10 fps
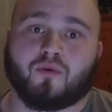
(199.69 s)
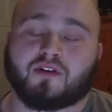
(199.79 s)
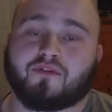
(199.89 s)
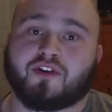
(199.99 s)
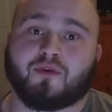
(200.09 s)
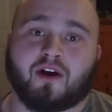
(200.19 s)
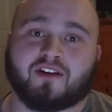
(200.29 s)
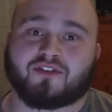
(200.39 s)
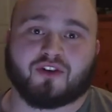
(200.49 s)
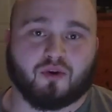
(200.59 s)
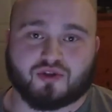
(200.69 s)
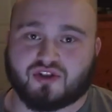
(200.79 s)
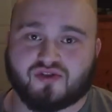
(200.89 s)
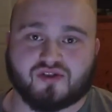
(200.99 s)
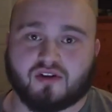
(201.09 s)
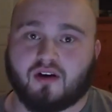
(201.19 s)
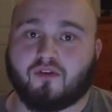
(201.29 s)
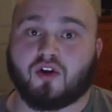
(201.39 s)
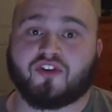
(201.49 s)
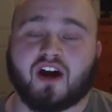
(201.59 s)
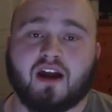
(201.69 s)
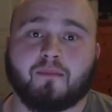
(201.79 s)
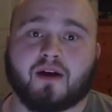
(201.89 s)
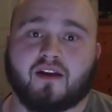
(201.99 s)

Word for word: one of the greatest coaches of all time,